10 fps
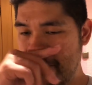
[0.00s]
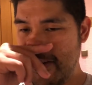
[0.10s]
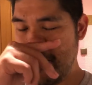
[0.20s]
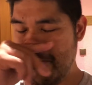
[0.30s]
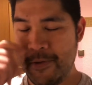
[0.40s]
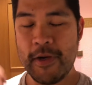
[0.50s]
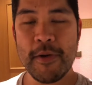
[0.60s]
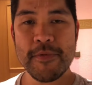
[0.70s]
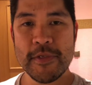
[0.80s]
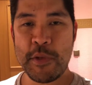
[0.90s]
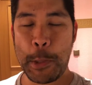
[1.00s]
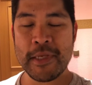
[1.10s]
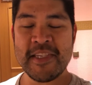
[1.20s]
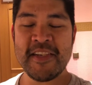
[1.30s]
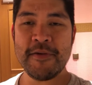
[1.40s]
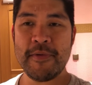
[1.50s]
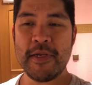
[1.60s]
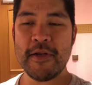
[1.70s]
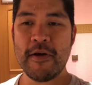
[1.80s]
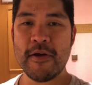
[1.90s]
But we are
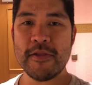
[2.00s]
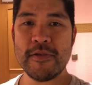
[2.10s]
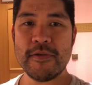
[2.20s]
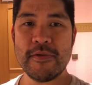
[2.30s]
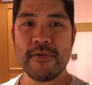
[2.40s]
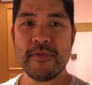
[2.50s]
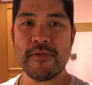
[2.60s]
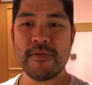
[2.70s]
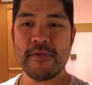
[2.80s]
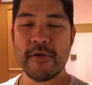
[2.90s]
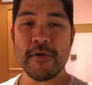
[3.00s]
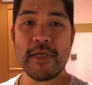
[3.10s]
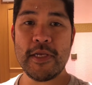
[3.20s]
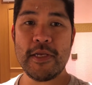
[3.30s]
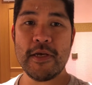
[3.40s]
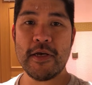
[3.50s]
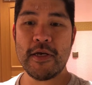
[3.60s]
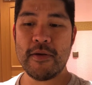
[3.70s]
continuing on to Turkey